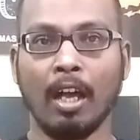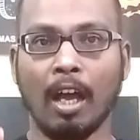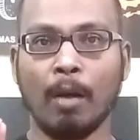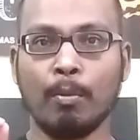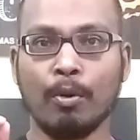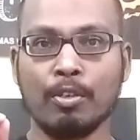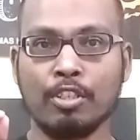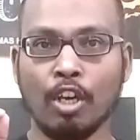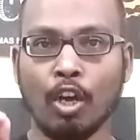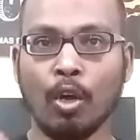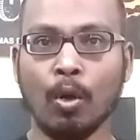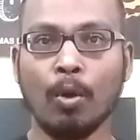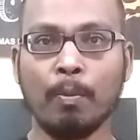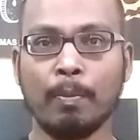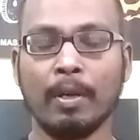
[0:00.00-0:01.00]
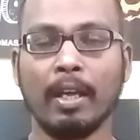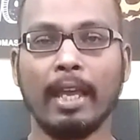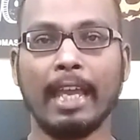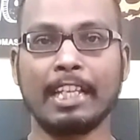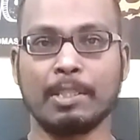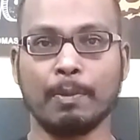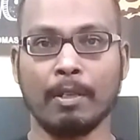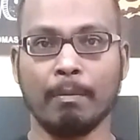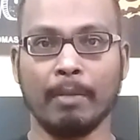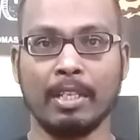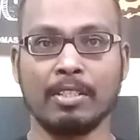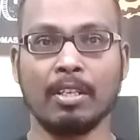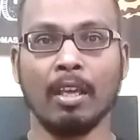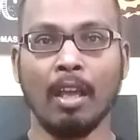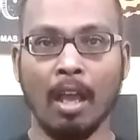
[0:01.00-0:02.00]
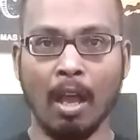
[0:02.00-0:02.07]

about hope experiment.